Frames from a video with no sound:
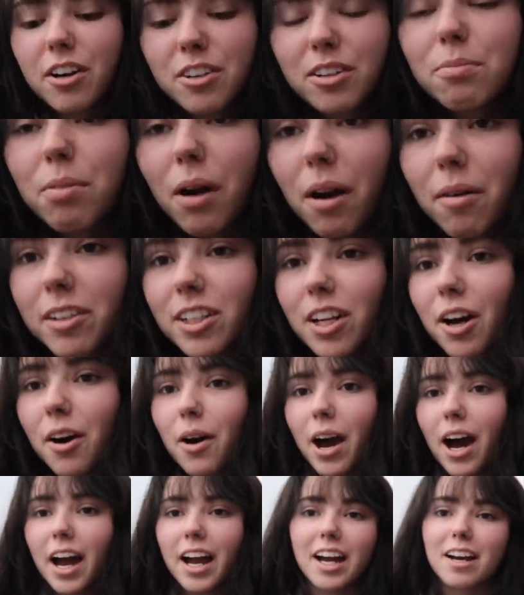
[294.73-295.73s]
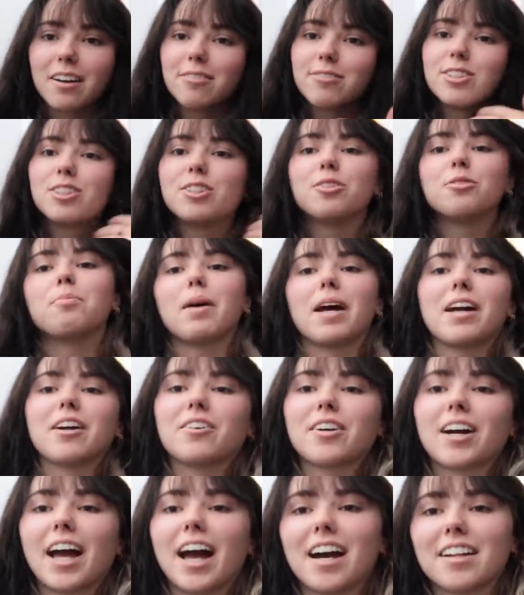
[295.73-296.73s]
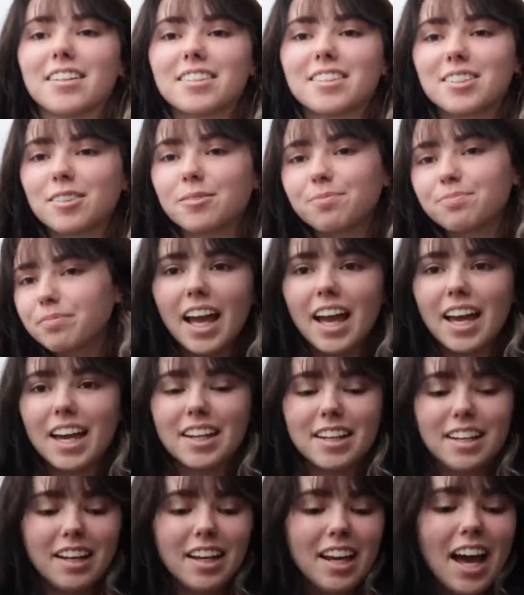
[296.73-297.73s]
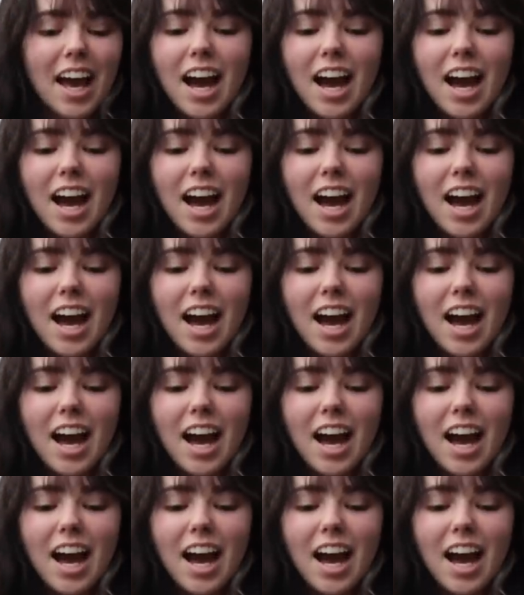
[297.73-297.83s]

you probably know I have two Bengal cats and